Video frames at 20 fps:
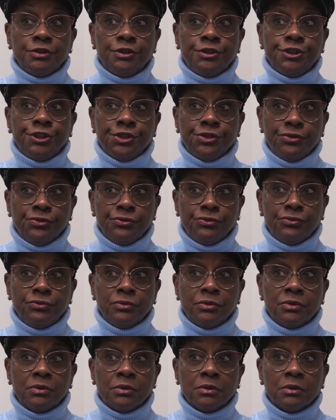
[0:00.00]

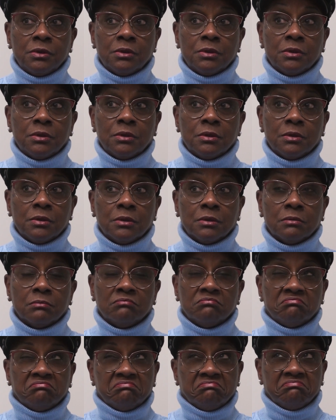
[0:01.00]
June,
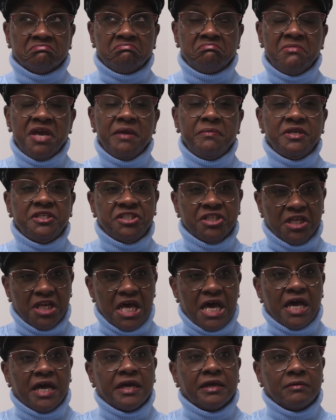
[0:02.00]
maybe
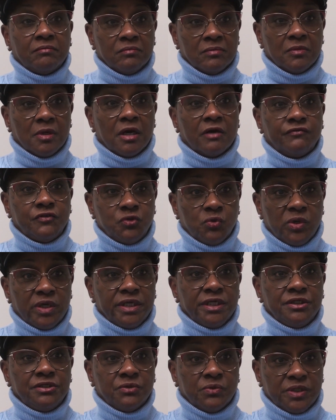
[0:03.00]
July of
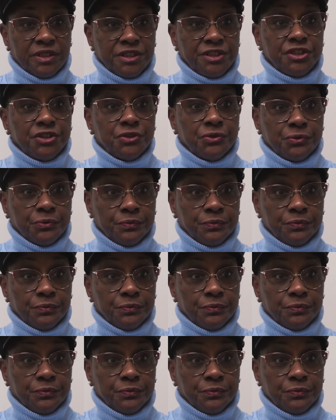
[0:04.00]
2022.